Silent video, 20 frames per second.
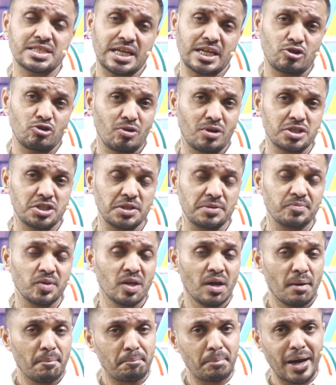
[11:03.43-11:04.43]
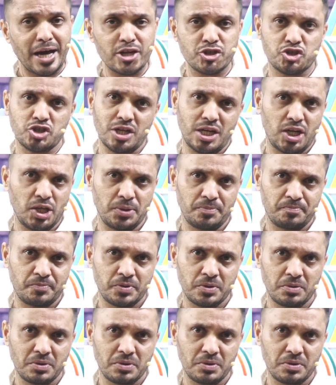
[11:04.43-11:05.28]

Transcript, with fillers: technology partially.